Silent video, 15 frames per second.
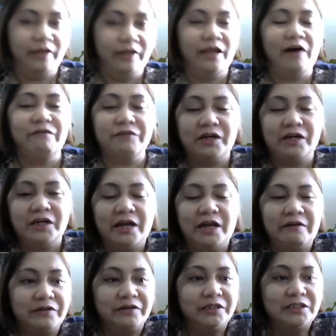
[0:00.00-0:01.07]
Never
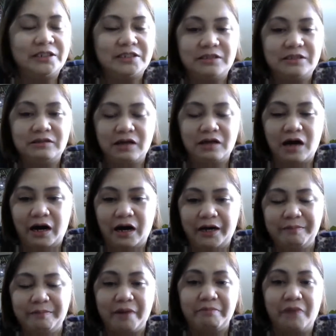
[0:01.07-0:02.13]

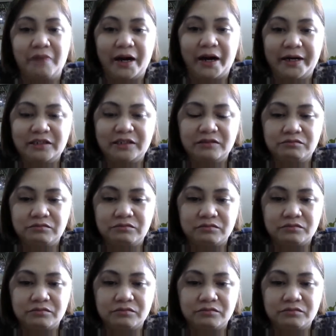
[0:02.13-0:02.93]
in my mind